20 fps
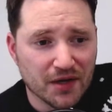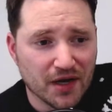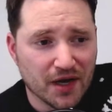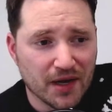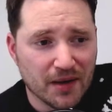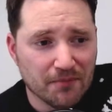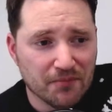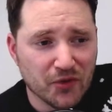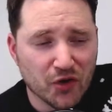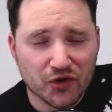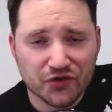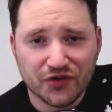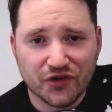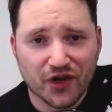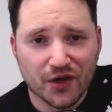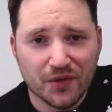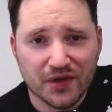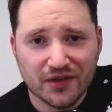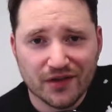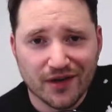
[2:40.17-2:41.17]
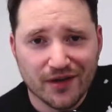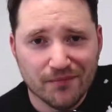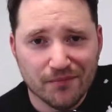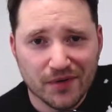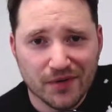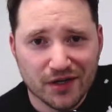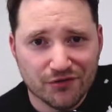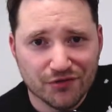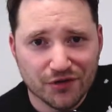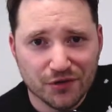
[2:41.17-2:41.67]
am not going the
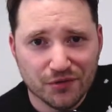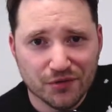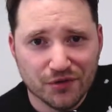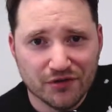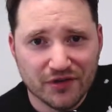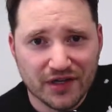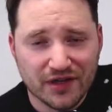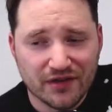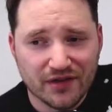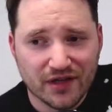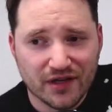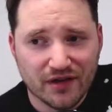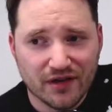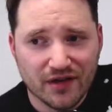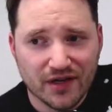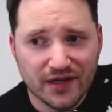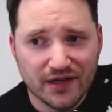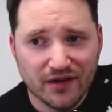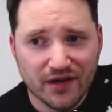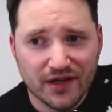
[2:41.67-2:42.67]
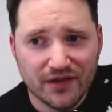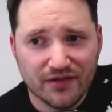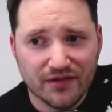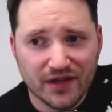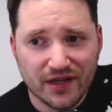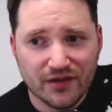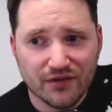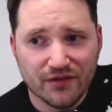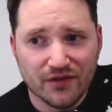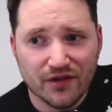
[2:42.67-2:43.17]
humbug route or anything. I
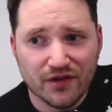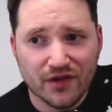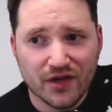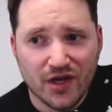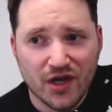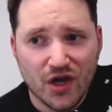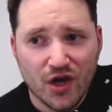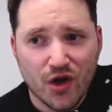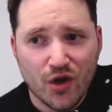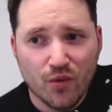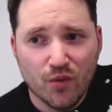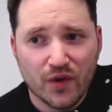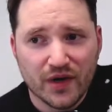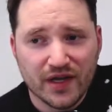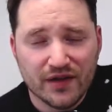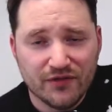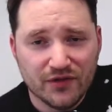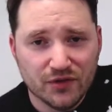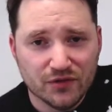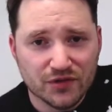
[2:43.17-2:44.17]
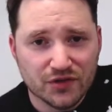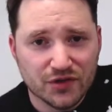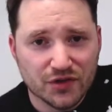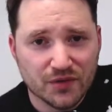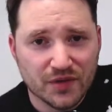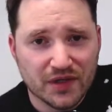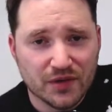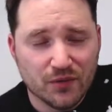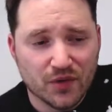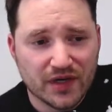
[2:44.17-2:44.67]
think that whatever you're
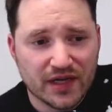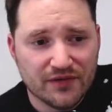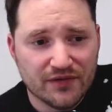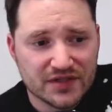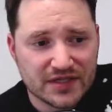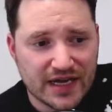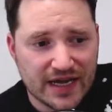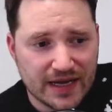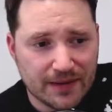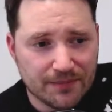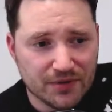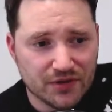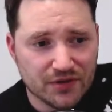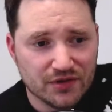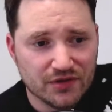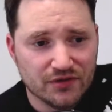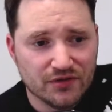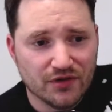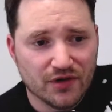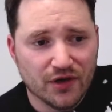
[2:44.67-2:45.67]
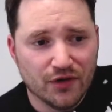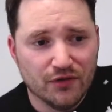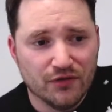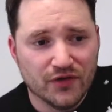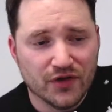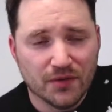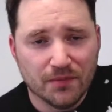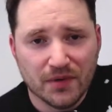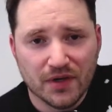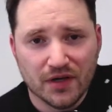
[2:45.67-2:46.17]
doing, whatever's happened over
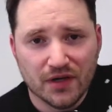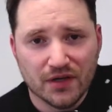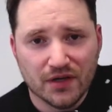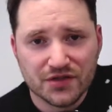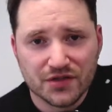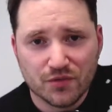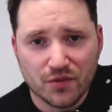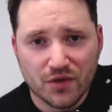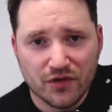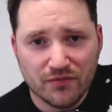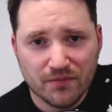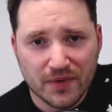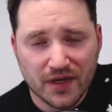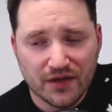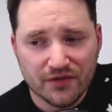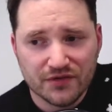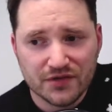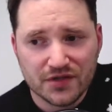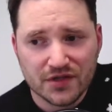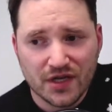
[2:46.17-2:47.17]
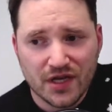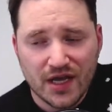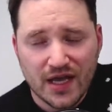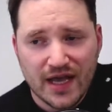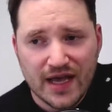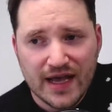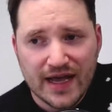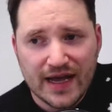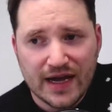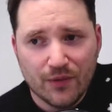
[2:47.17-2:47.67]
the past 12 months,
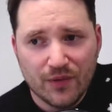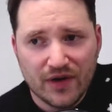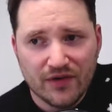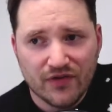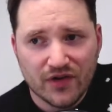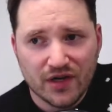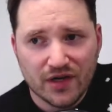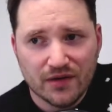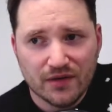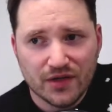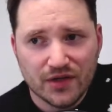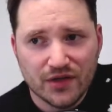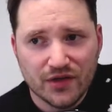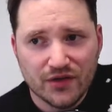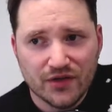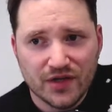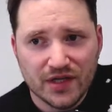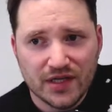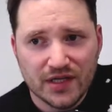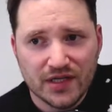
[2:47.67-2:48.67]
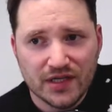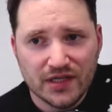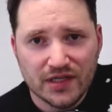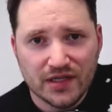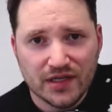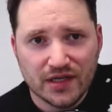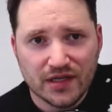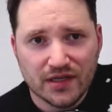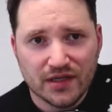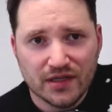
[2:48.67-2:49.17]
however
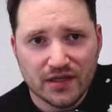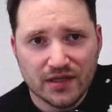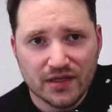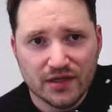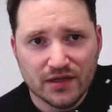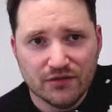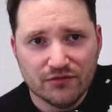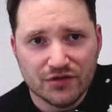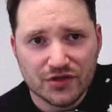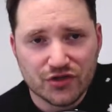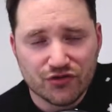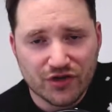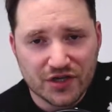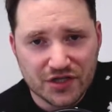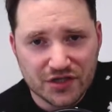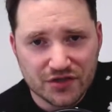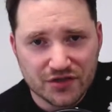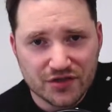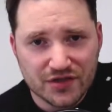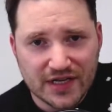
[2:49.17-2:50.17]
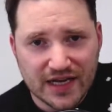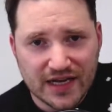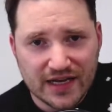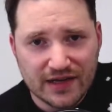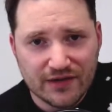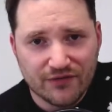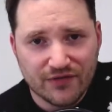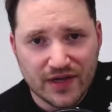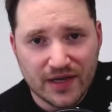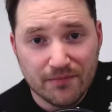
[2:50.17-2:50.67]
the restrictions
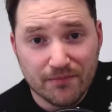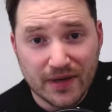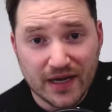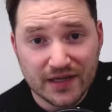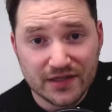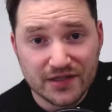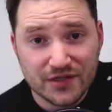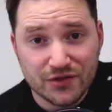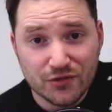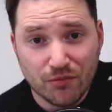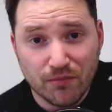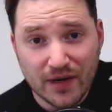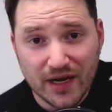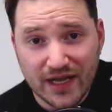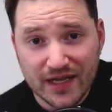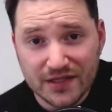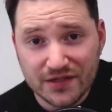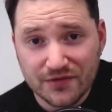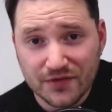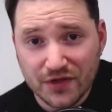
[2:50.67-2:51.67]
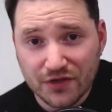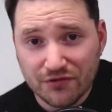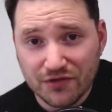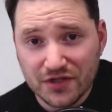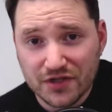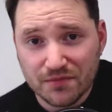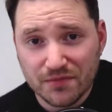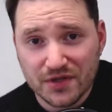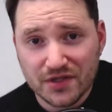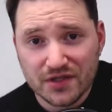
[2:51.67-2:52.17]
have impacted your plans for
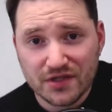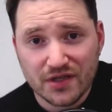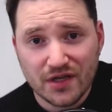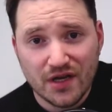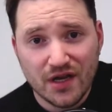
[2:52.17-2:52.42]
Christmas,